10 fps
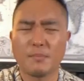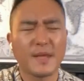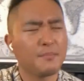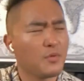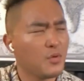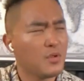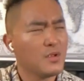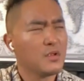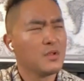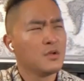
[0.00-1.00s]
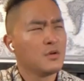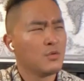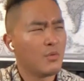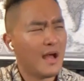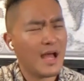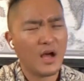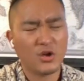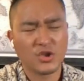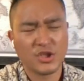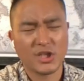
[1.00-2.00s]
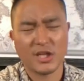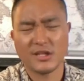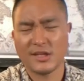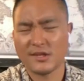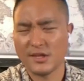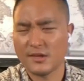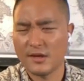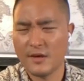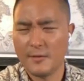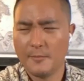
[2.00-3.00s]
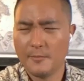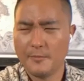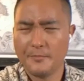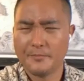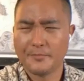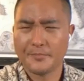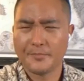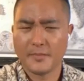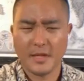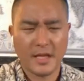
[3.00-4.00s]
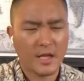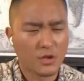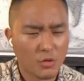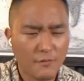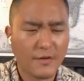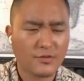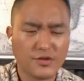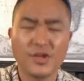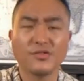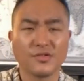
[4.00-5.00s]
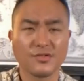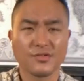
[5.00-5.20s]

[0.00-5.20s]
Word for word: People, wow, shut up, up, up. It glorifies Jesus.